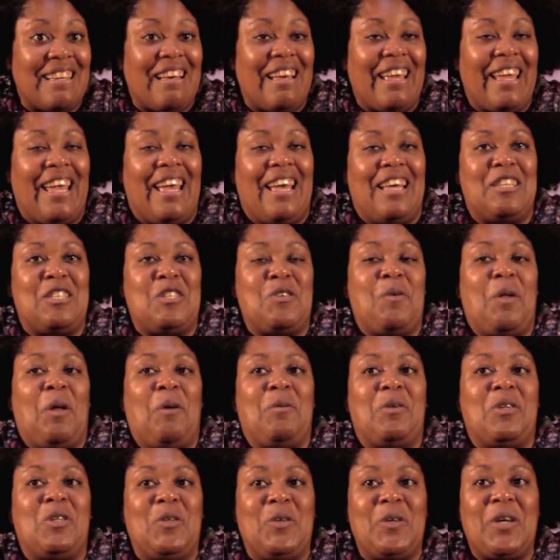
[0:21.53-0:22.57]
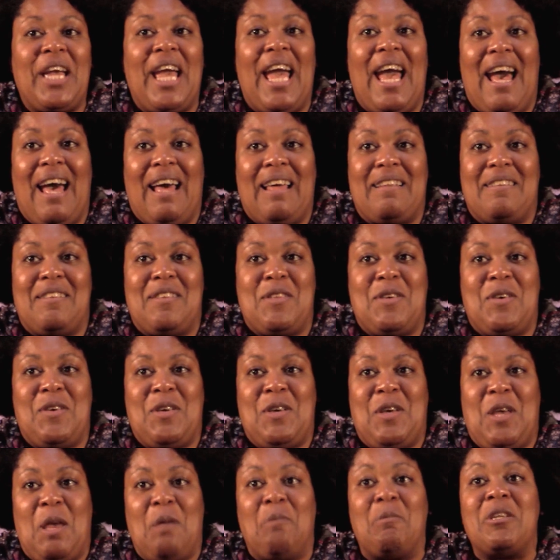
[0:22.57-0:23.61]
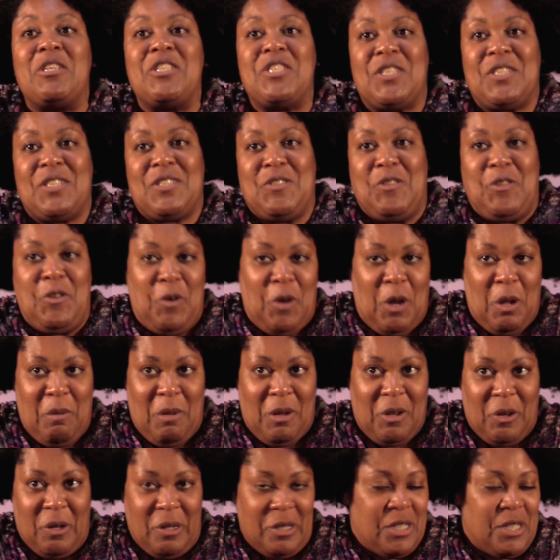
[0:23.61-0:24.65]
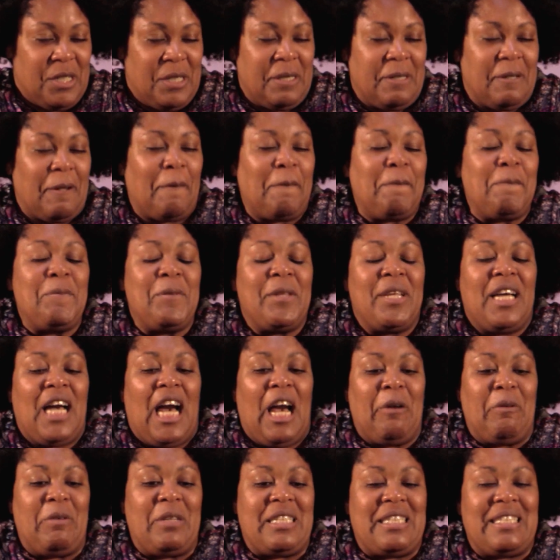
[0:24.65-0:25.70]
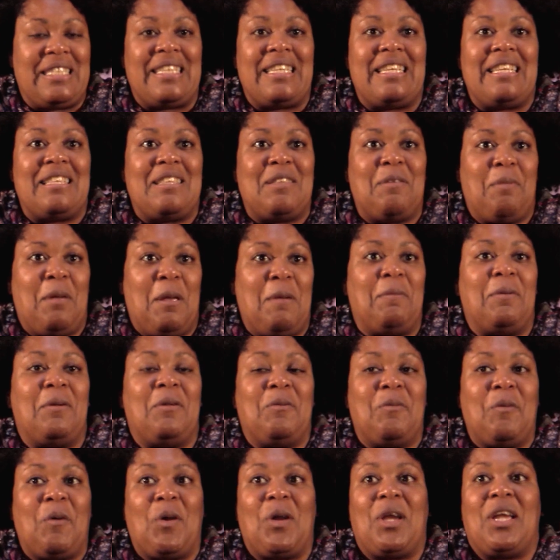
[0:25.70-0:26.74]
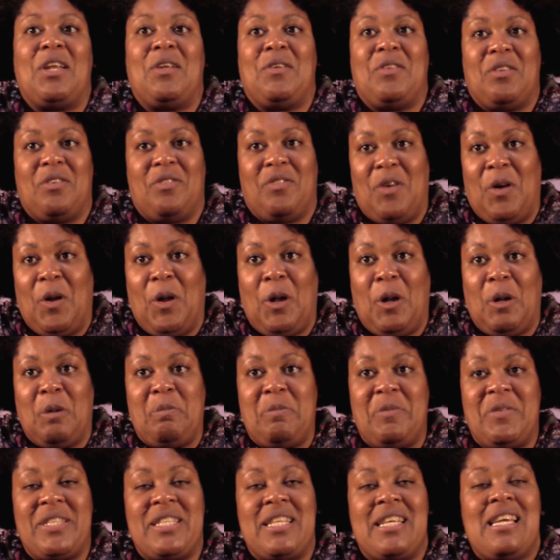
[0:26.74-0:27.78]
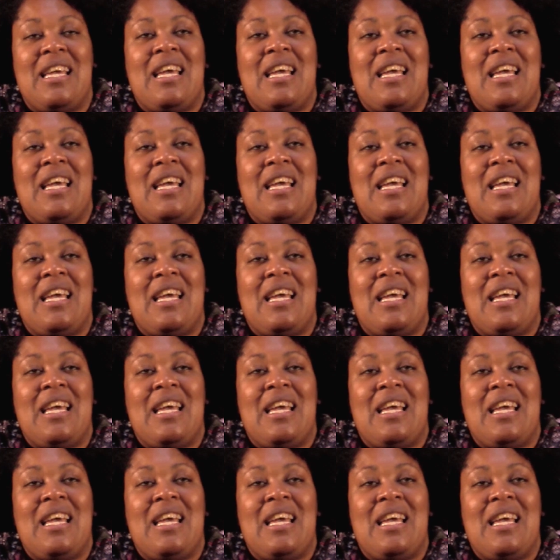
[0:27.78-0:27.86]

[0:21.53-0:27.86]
And so when I would look at the images of the Great Migration, I would see the people working on the farms.